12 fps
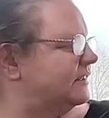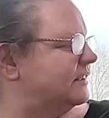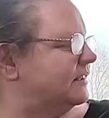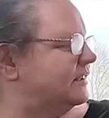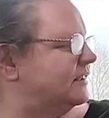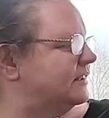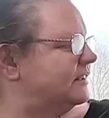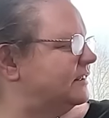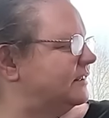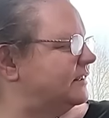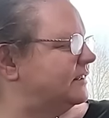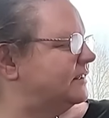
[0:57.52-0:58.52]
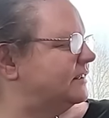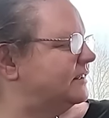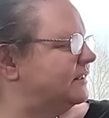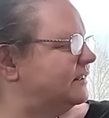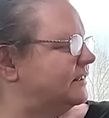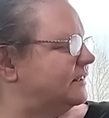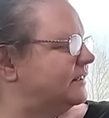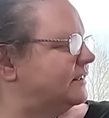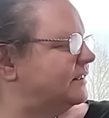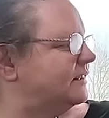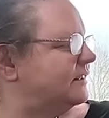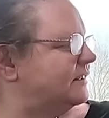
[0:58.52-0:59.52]

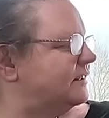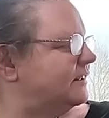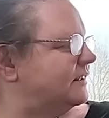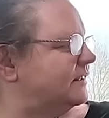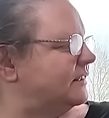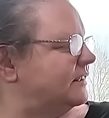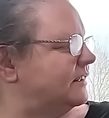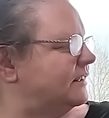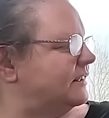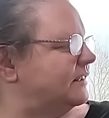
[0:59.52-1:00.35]
[no speech]